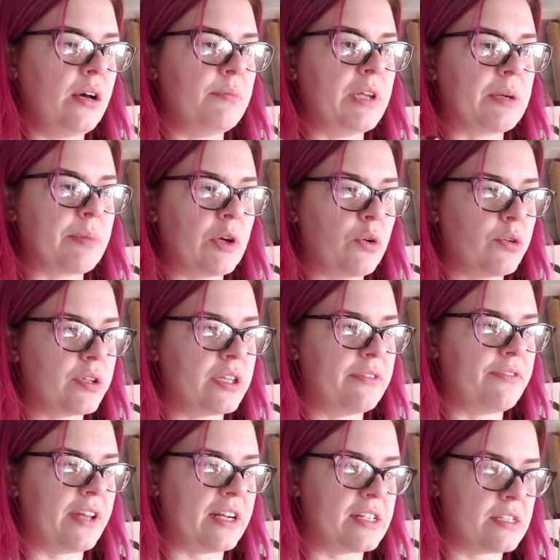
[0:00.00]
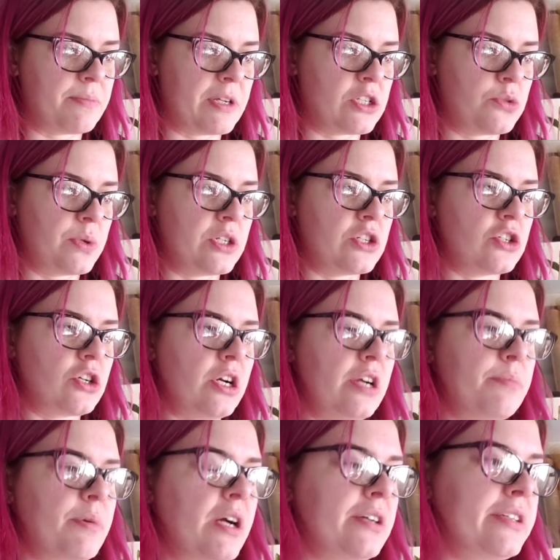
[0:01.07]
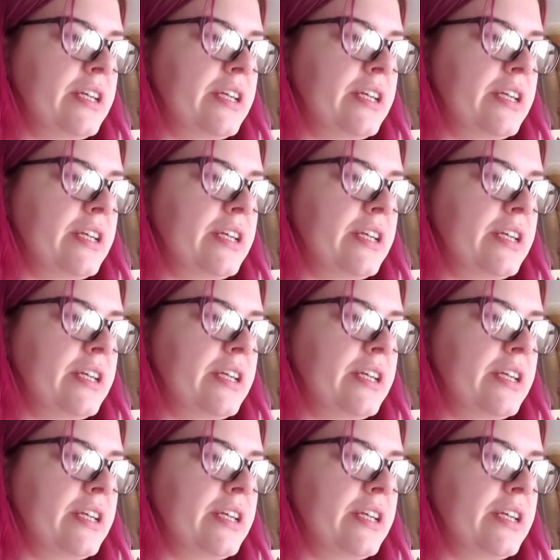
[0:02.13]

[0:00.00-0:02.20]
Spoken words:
like my oak leaf lettuce, my Swiss chard,